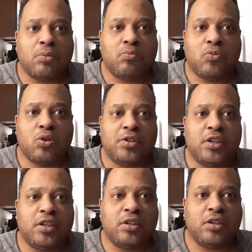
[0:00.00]

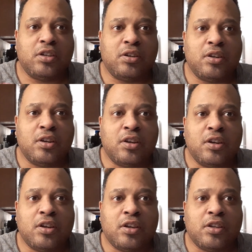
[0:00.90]
protein
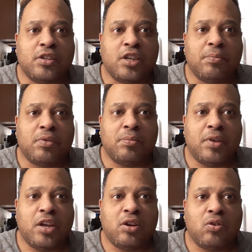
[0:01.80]

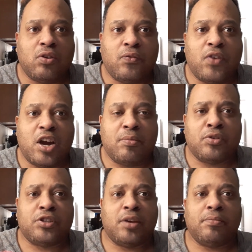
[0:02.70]
supplement, or a fiber
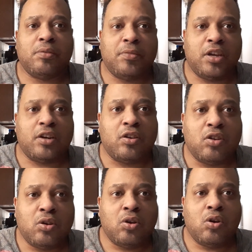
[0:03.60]
supplement,
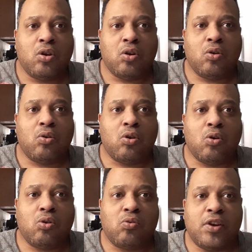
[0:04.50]
or
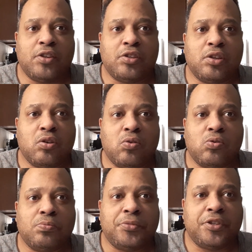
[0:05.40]
whole grains and
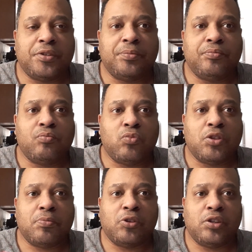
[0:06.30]
legumes with the
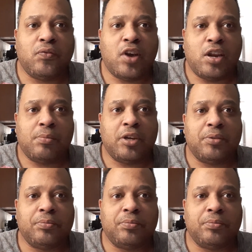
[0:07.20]
multivitamin.